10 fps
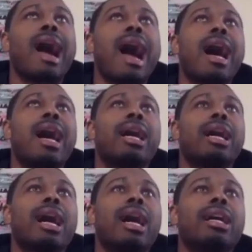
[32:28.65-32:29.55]

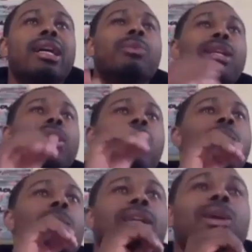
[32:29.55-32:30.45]
I it wasn't no, it
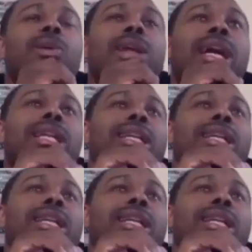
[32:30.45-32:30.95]
wasn't no like I